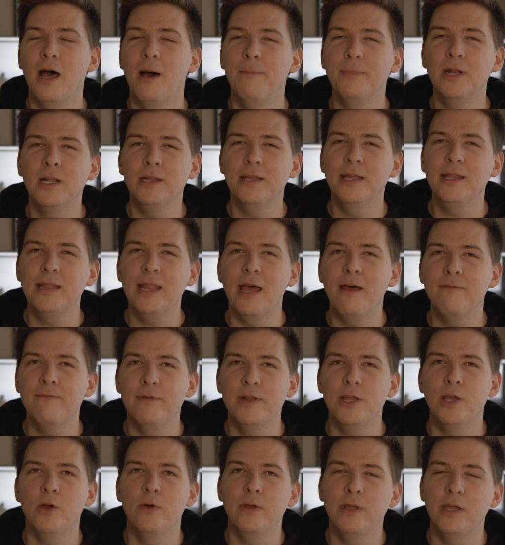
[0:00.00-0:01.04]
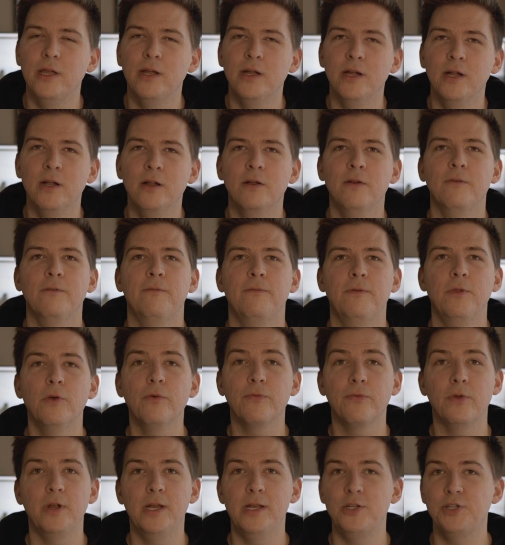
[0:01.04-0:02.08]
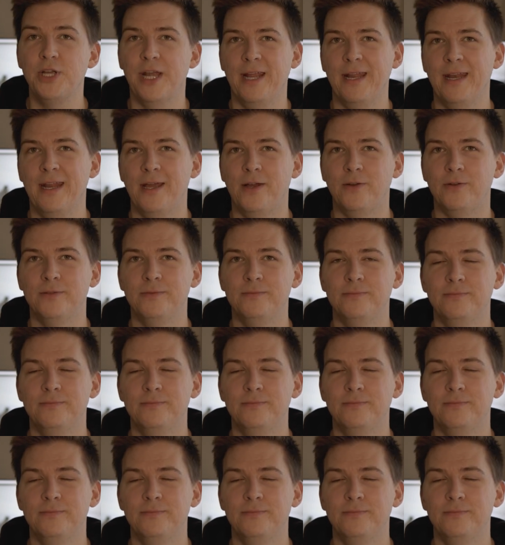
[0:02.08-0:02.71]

gonna link that video here. Feel free to check it out.